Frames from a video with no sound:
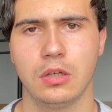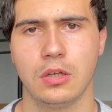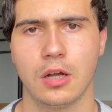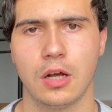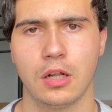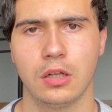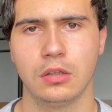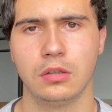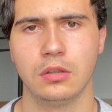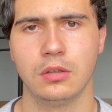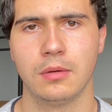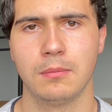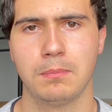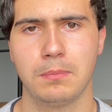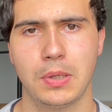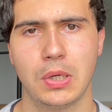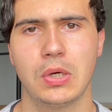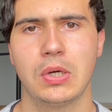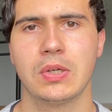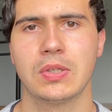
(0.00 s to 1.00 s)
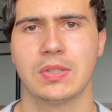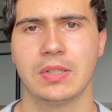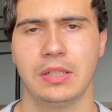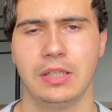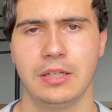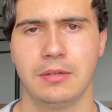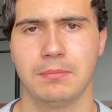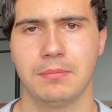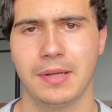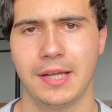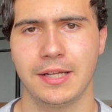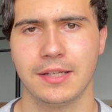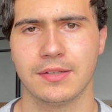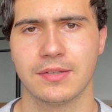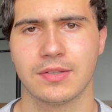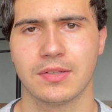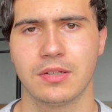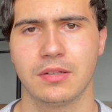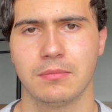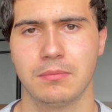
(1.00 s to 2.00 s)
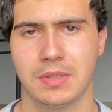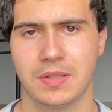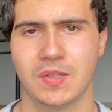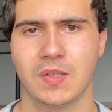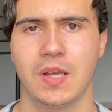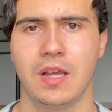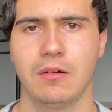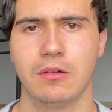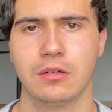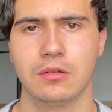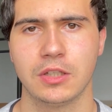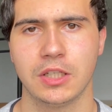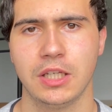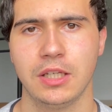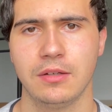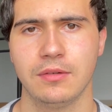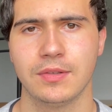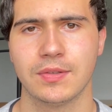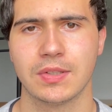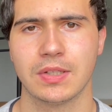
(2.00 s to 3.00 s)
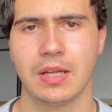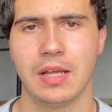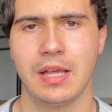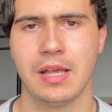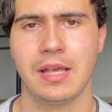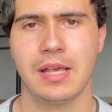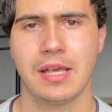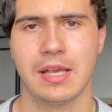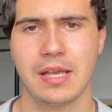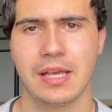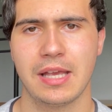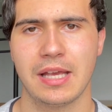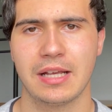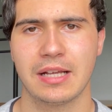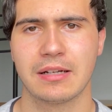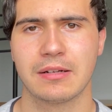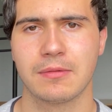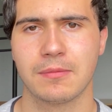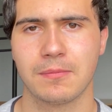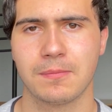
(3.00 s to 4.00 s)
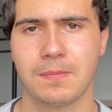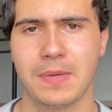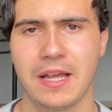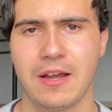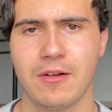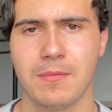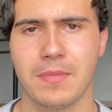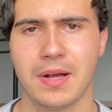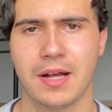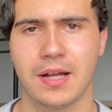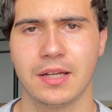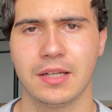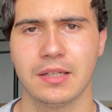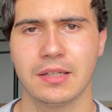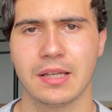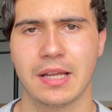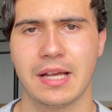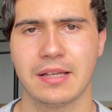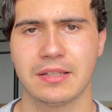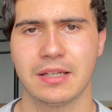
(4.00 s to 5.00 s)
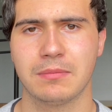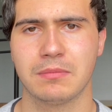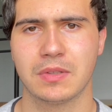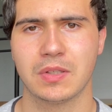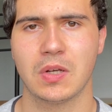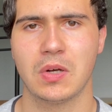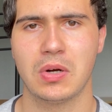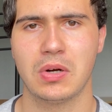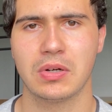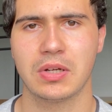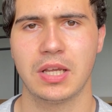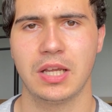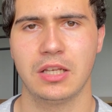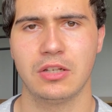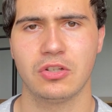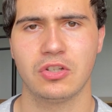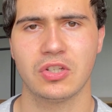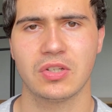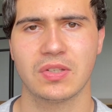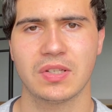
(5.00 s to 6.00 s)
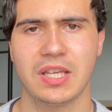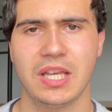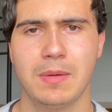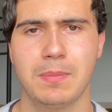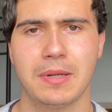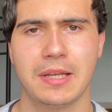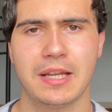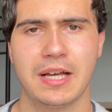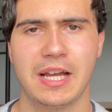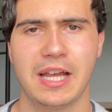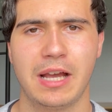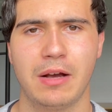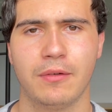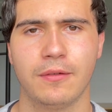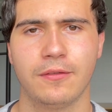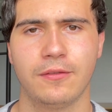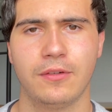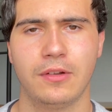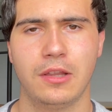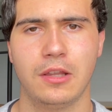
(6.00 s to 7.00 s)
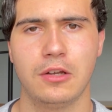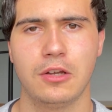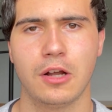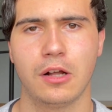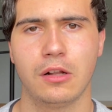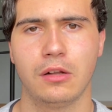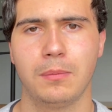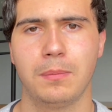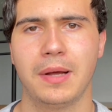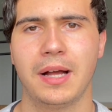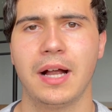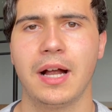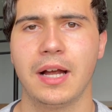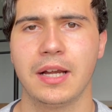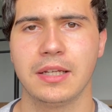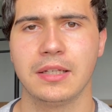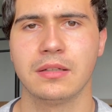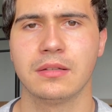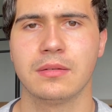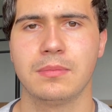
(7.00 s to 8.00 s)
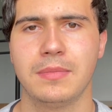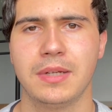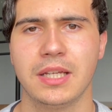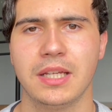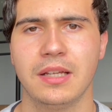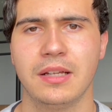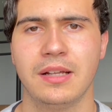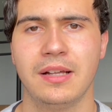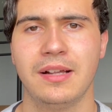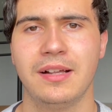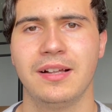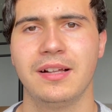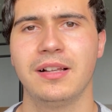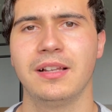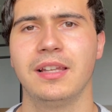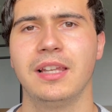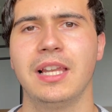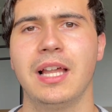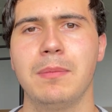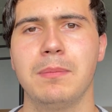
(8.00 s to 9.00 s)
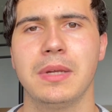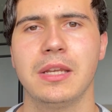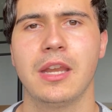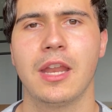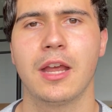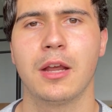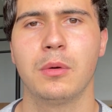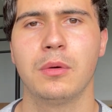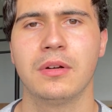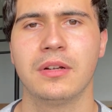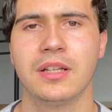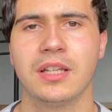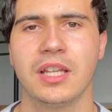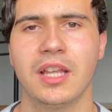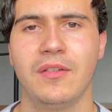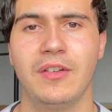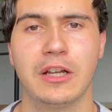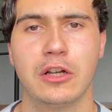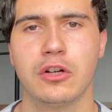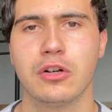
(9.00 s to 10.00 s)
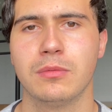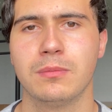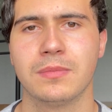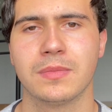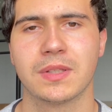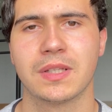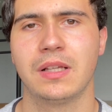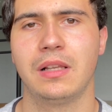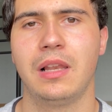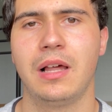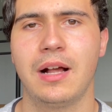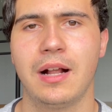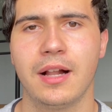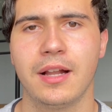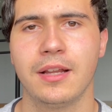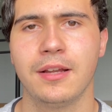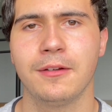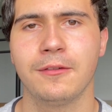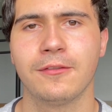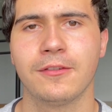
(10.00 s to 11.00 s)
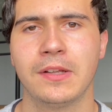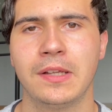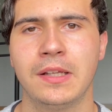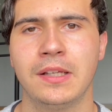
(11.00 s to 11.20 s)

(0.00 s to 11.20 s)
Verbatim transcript: doll, porcelain based material used. Bear in mind, as I'm talking, just keep an eye out for the doll behind me. Let me know if it comes alive,